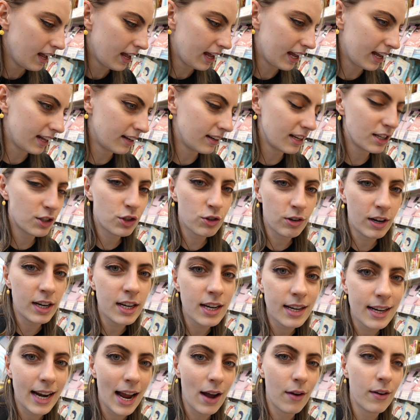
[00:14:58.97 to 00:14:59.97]
And it's
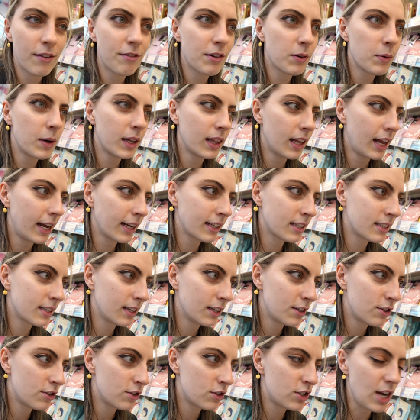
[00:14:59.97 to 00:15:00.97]
trendy now. Everyone likes
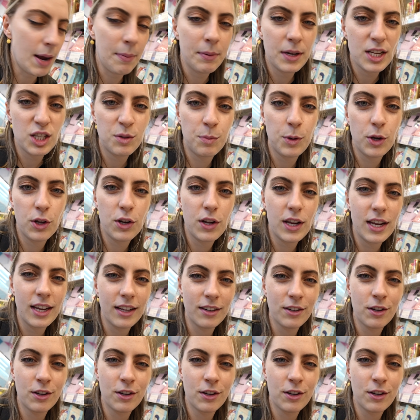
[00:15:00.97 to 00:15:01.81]
Japanese beauty and